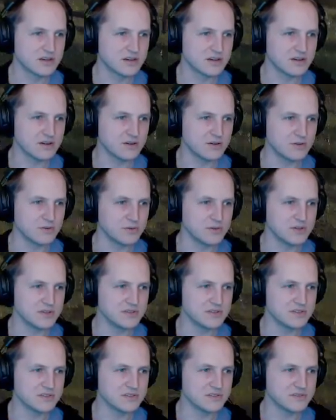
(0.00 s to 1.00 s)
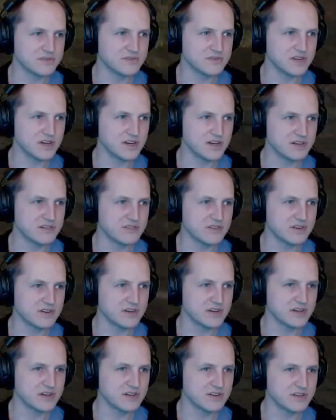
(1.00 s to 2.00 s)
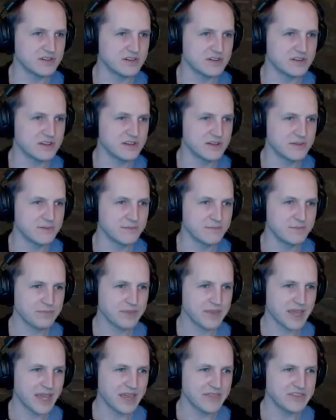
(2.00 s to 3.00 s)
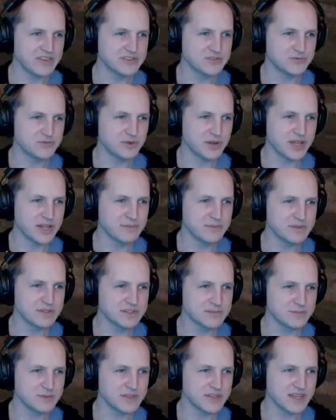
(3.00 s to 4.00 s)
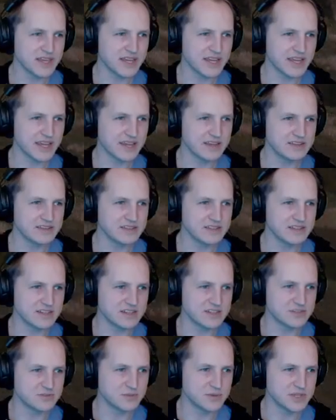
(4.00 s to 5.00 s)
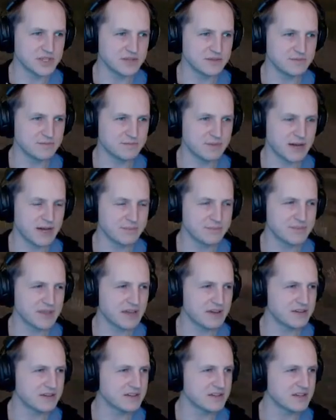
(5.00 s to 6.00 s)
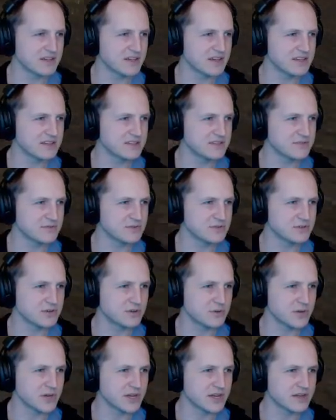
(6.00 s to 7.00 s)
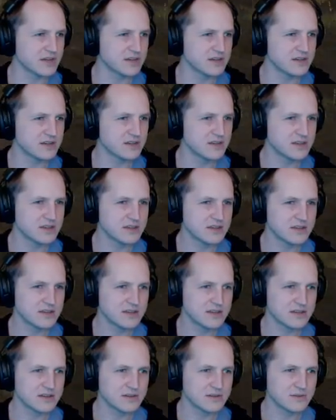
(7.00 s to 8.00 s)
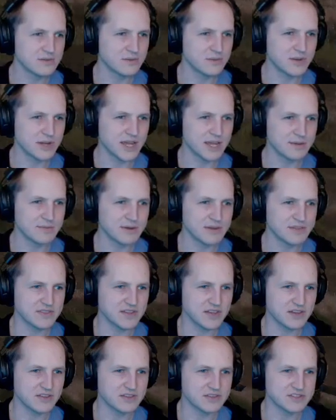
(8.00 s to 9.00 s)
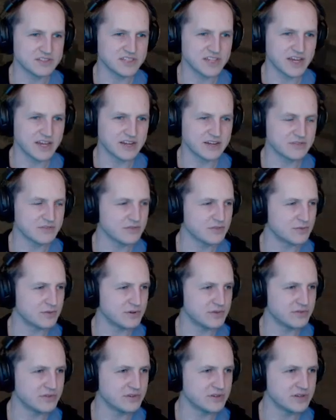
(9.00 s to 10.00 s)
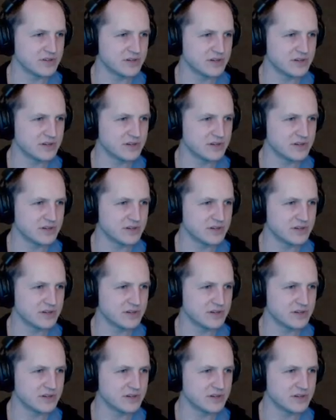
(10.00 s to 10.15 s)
always very, very good. And this red must be that K-lid because we popped out in K-lid real quick when we came out the other side of the river.